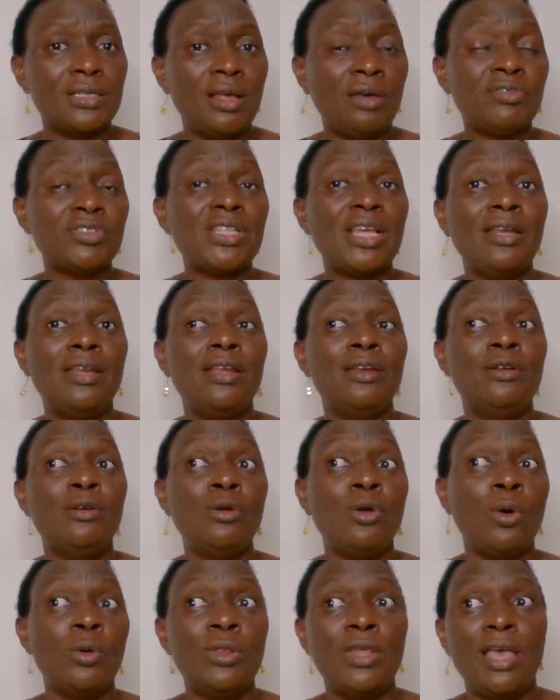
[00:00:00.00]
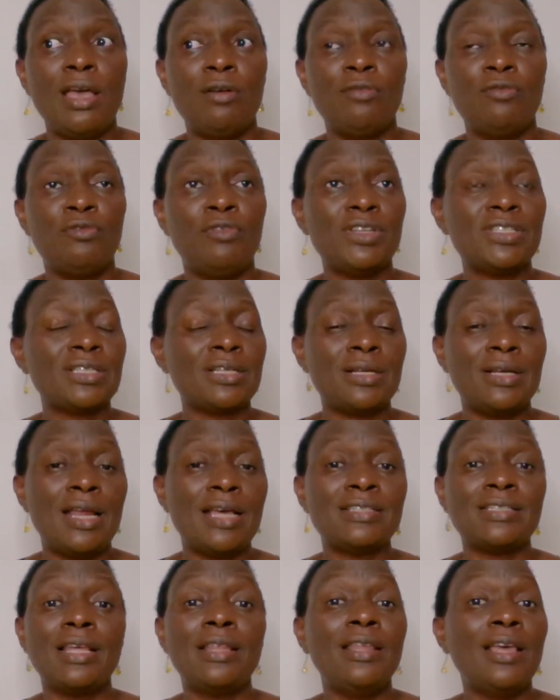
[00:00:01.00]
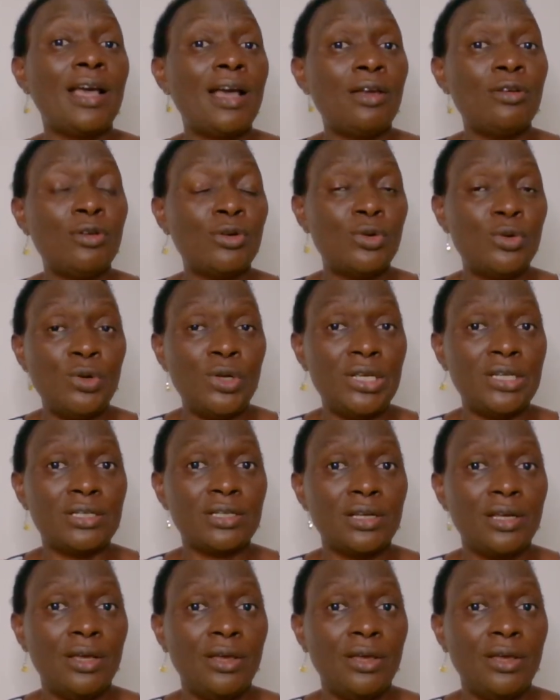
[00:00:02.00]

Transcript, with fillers: They have studied law, they have first class, and they cannot do it.